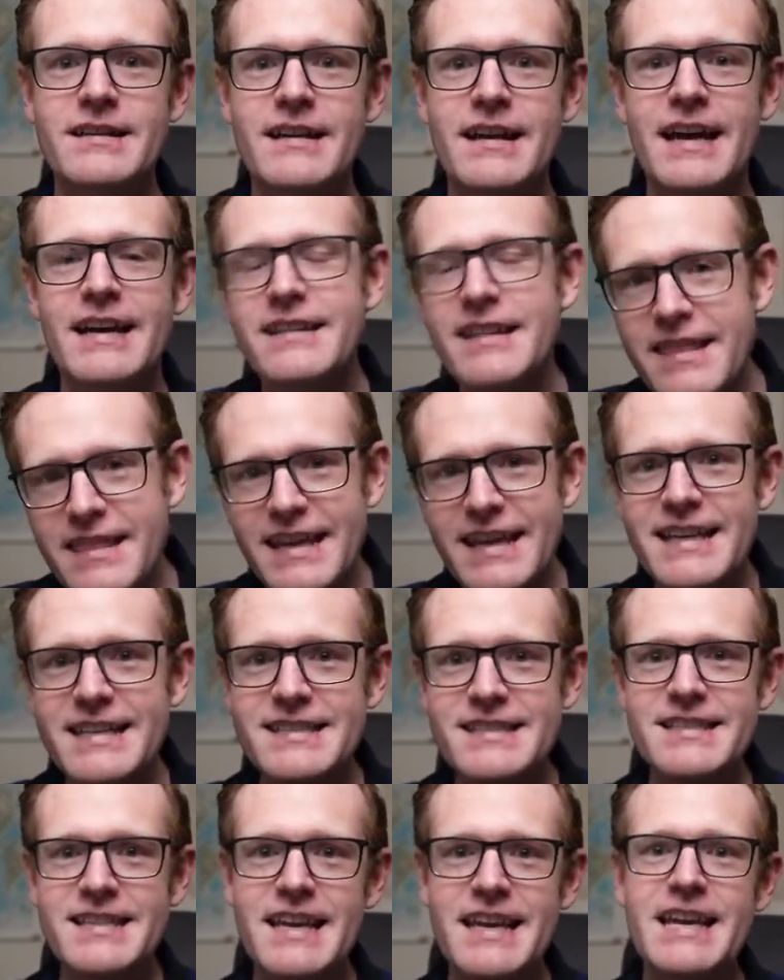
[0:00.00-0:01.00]
And the thing
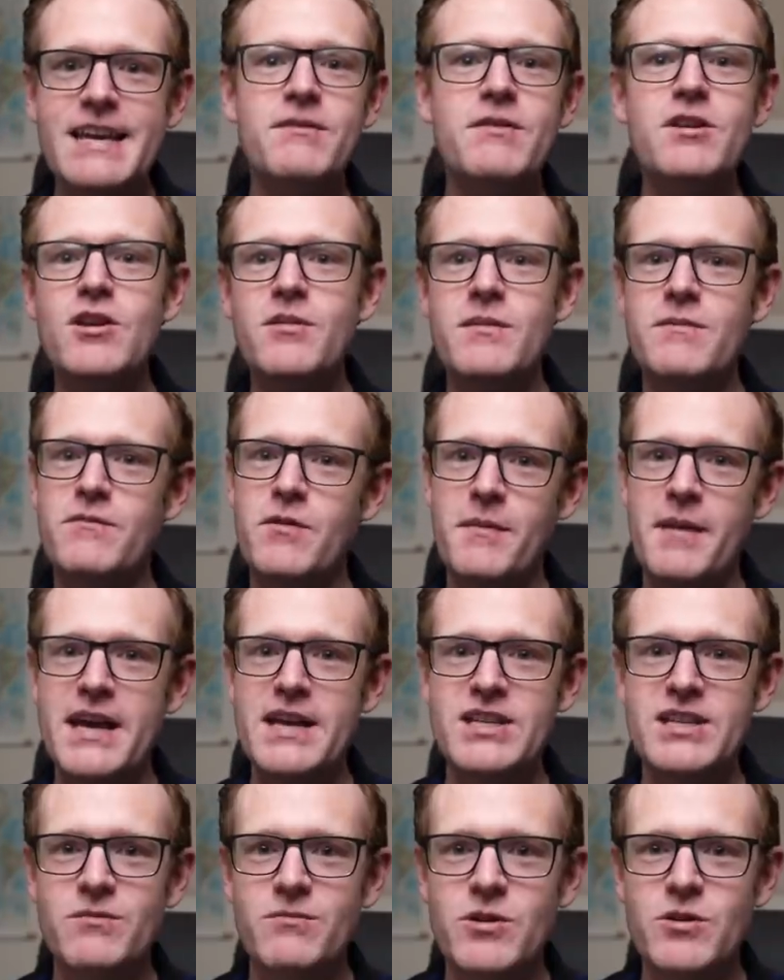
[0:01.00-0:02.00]
is they're giving you
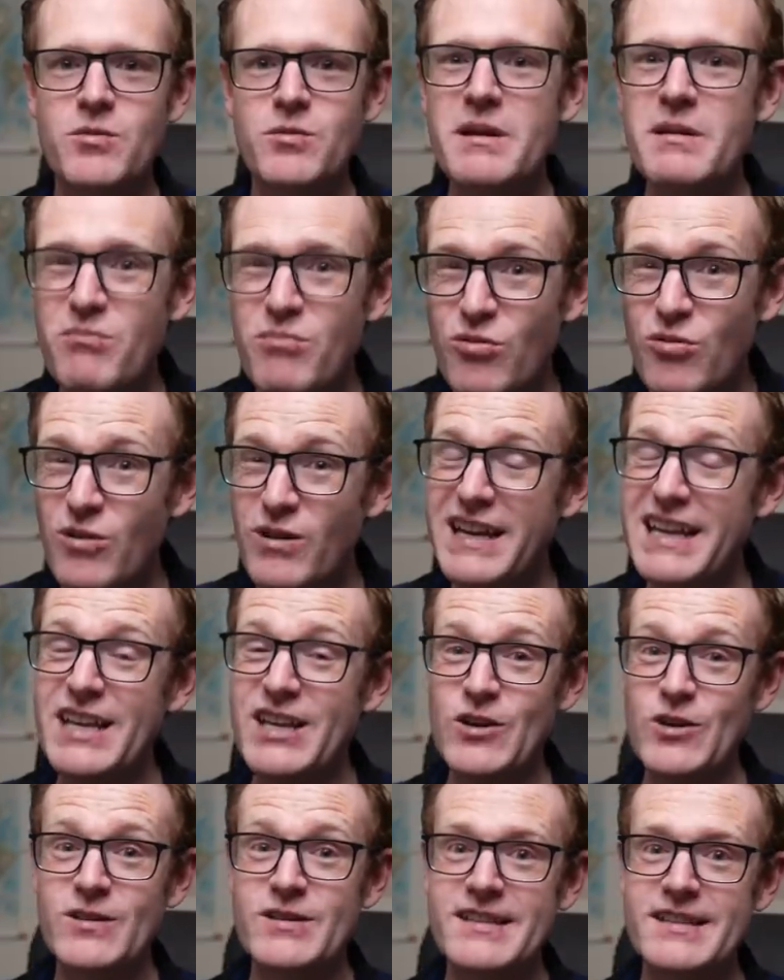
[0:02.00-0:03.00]
information which would be pretty
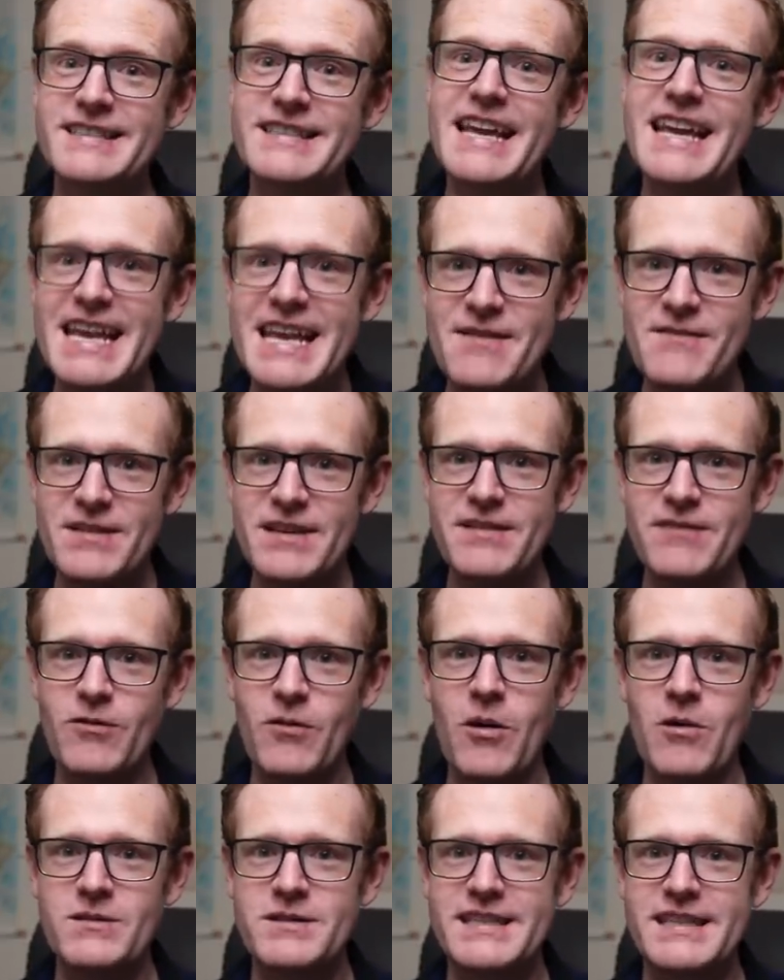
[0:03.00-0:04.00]
useless even if
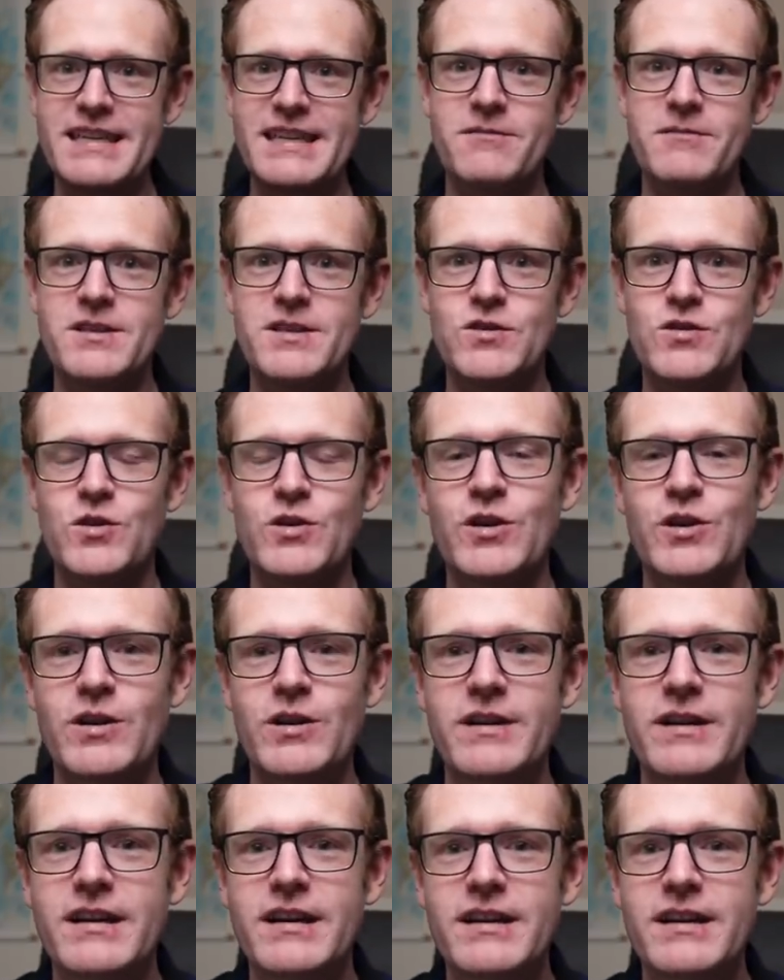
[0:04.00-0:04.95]
what was in it was true.